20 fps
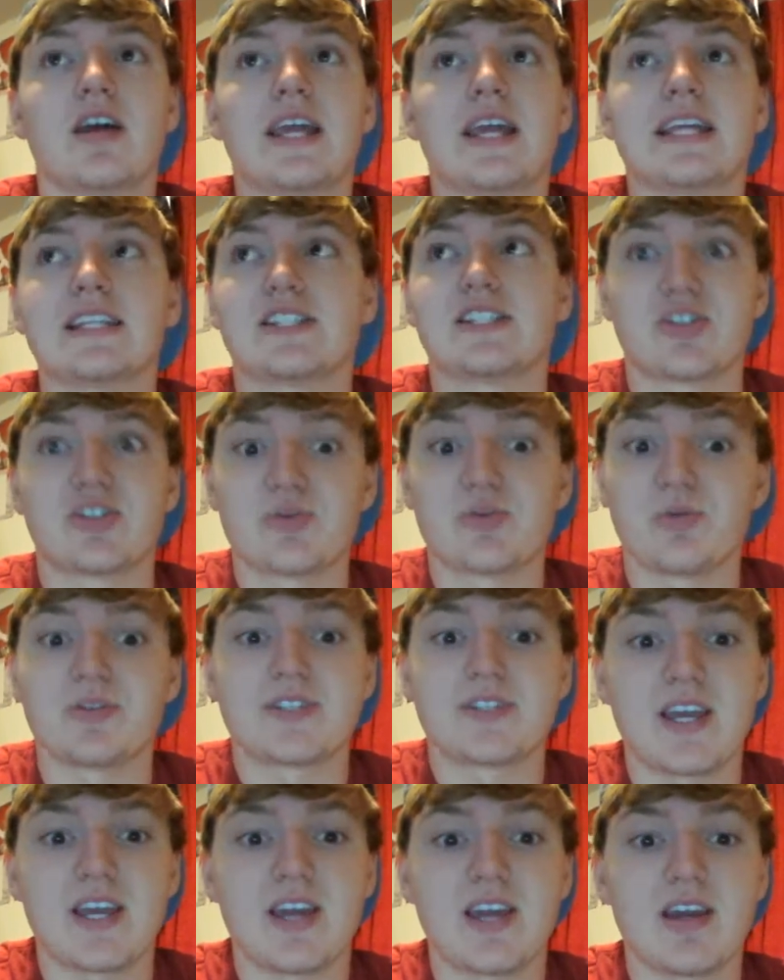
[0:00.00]
in general
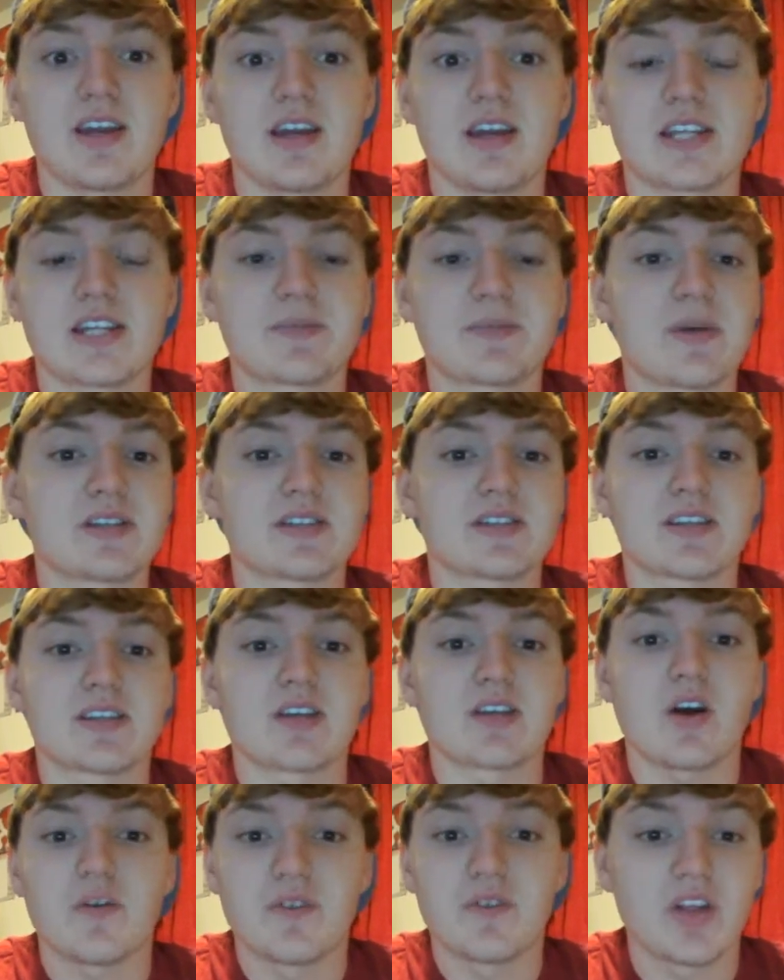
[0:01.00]
saying, especially I
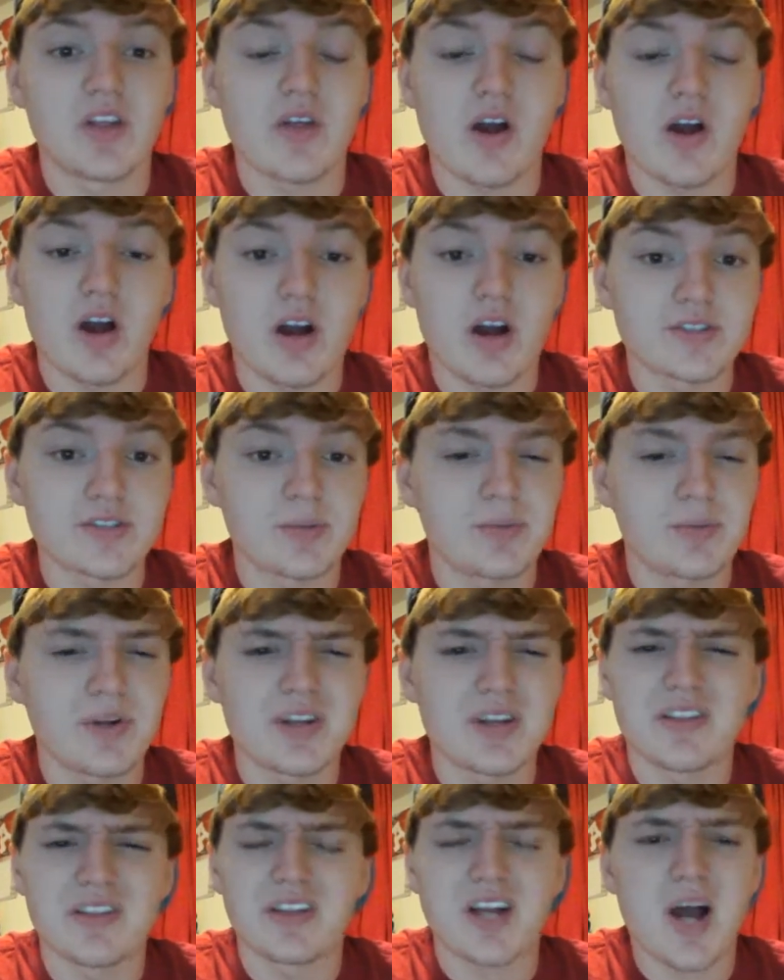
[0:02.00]
saw a video that Haas
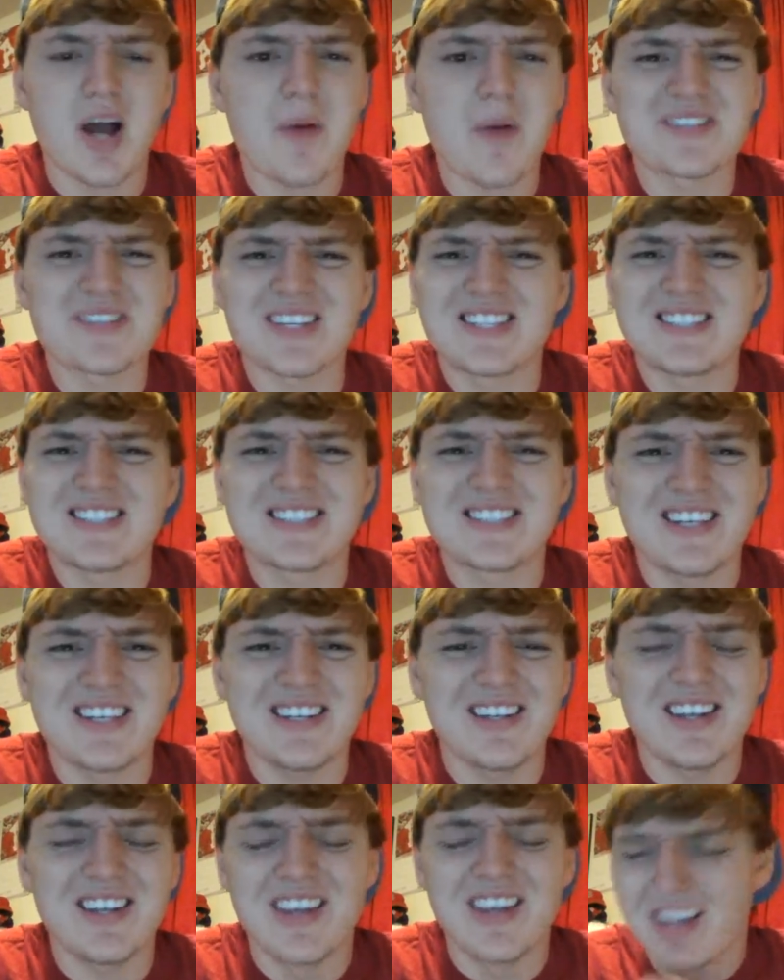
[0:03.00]
played in the comments that he's
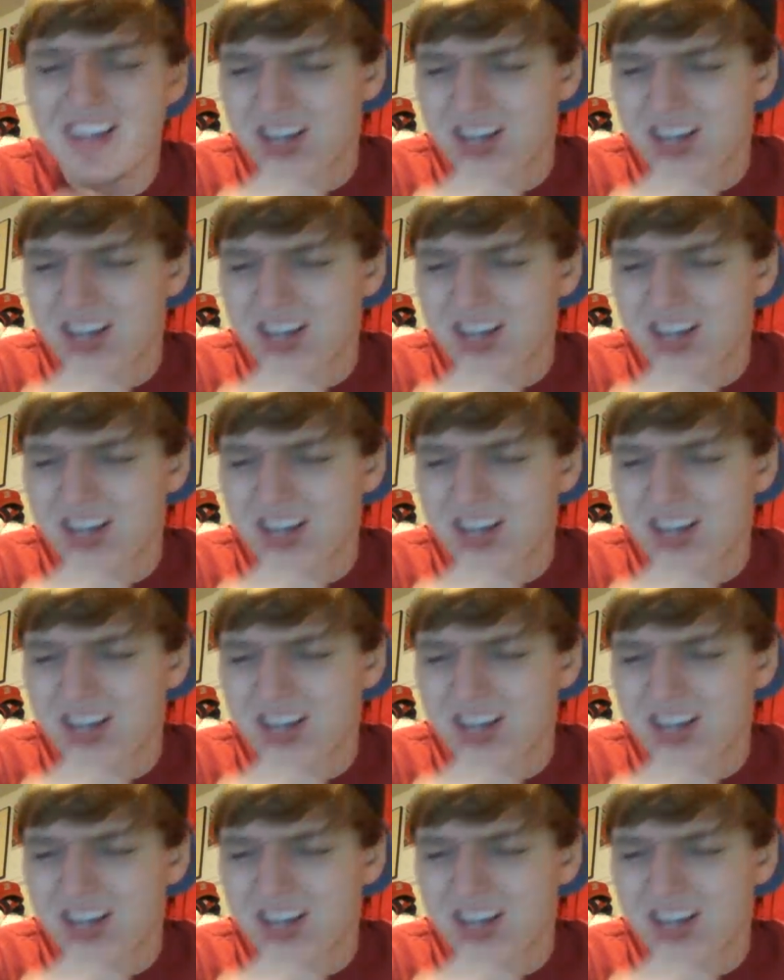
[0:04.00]
getting,